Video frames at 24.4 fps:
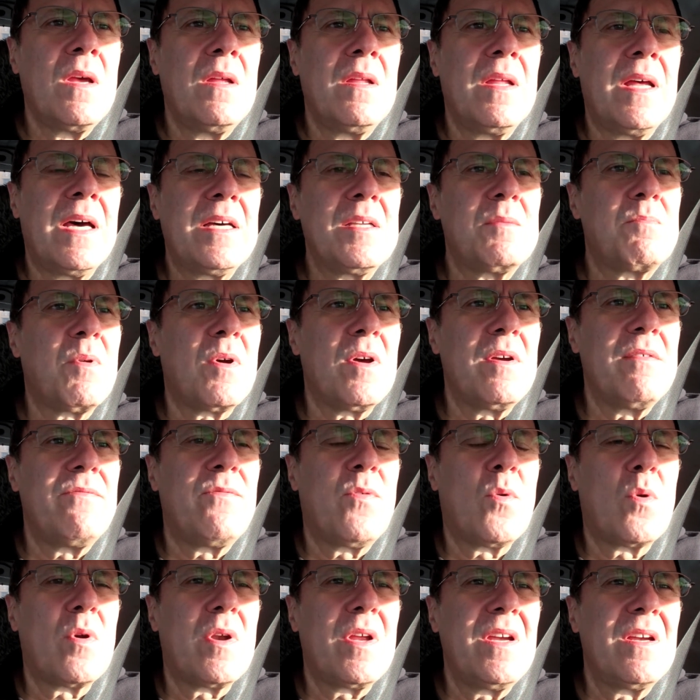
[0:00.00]
That's probably
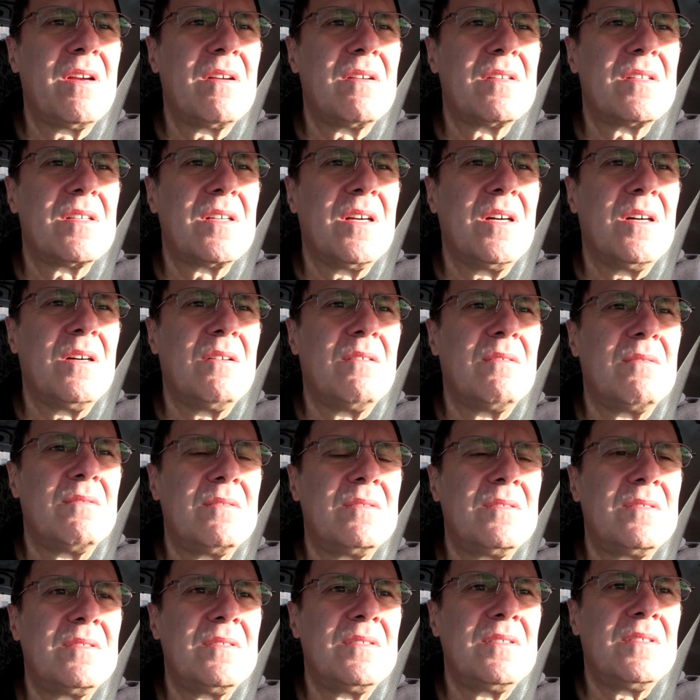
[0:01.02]
40 years ago.
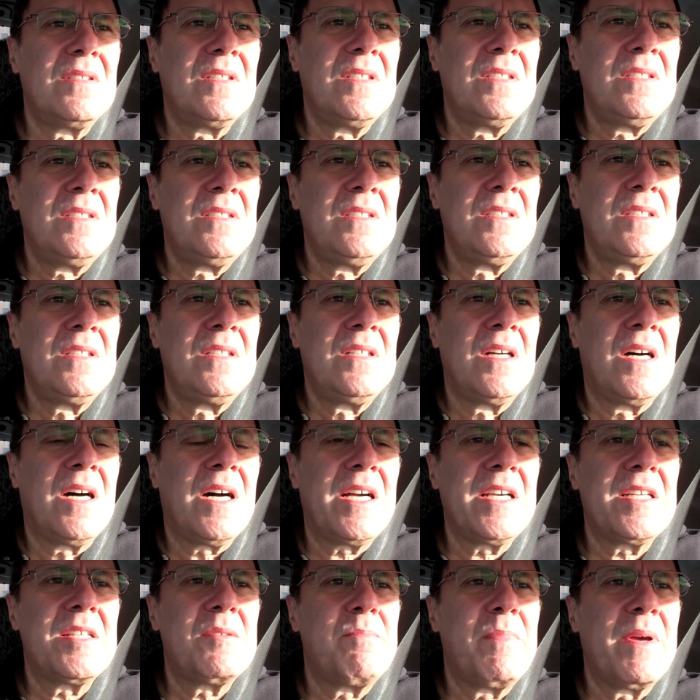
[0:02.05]

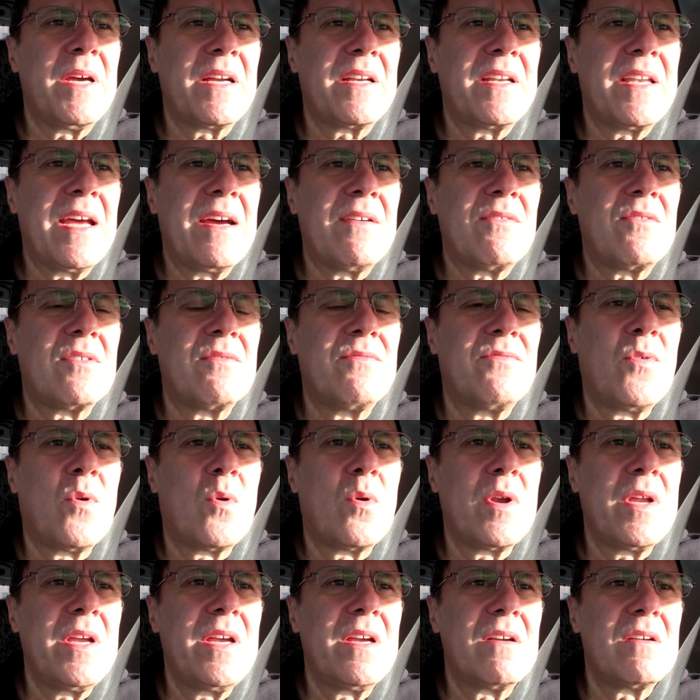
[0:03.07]
I expect after
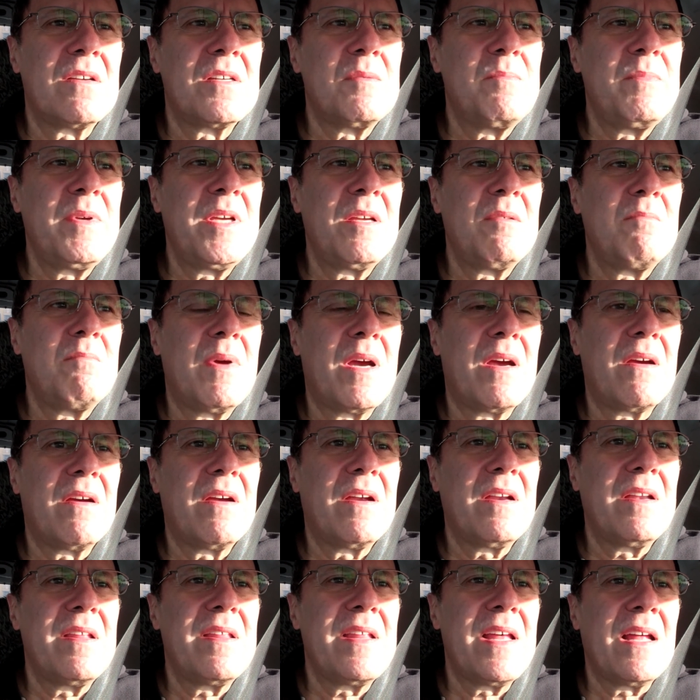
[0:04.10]
40 years of being
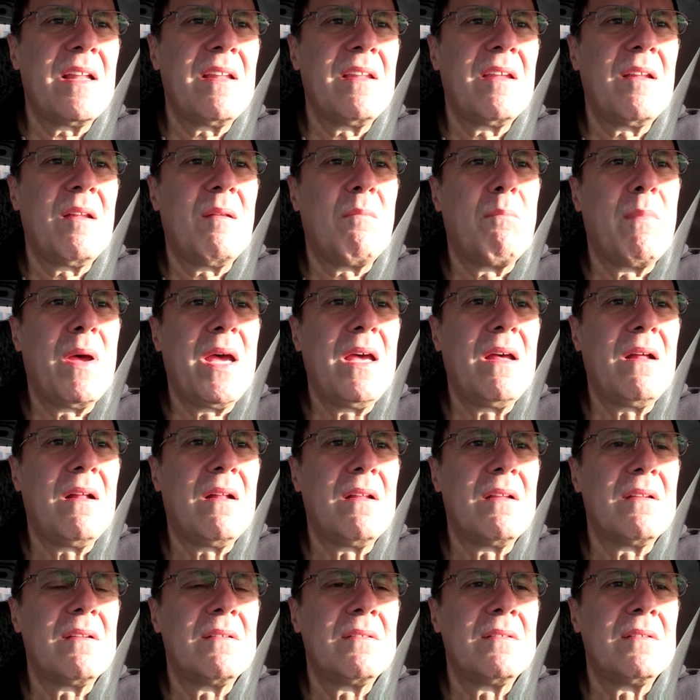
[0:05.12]
married to that little
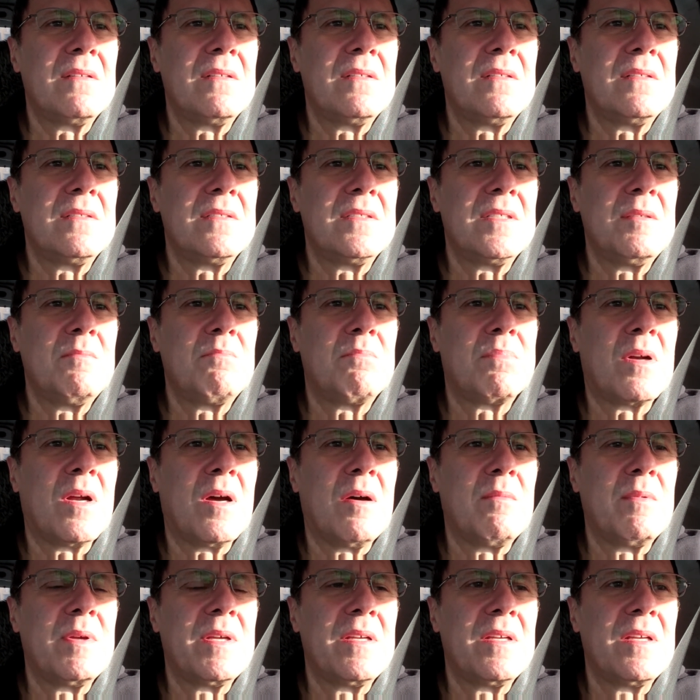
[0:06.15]
bell, she'd
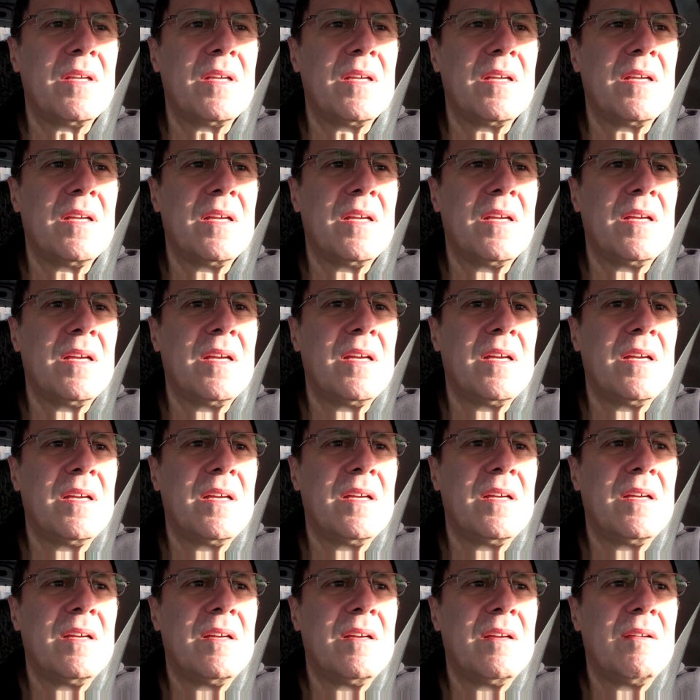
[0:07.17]
probably
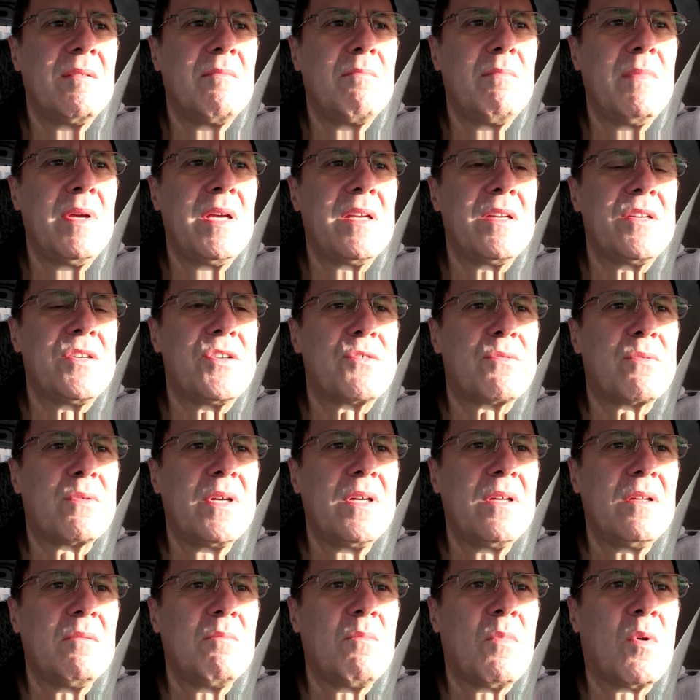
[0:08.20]
been
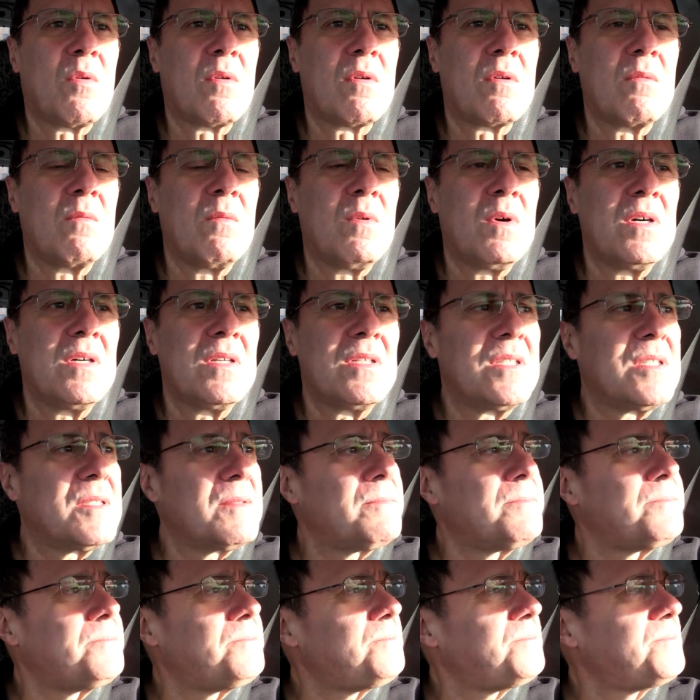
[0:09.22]
shrill more than once
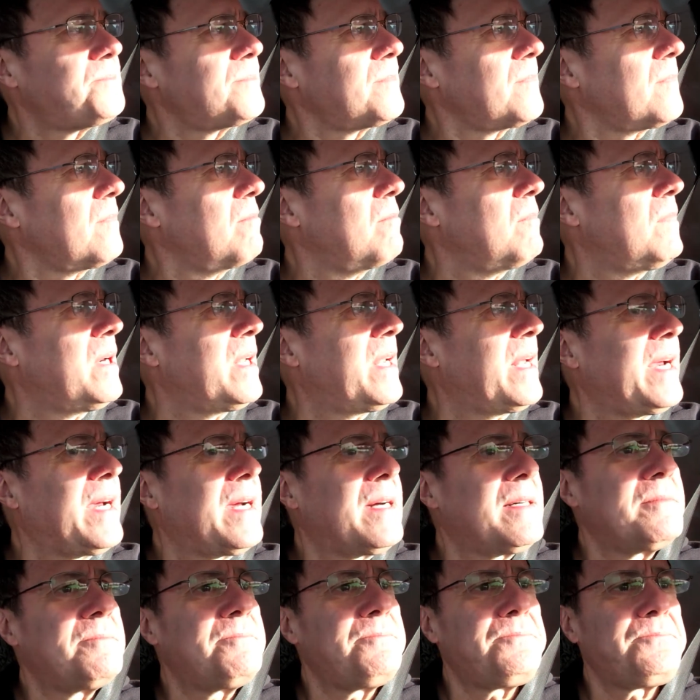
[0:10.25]
by now.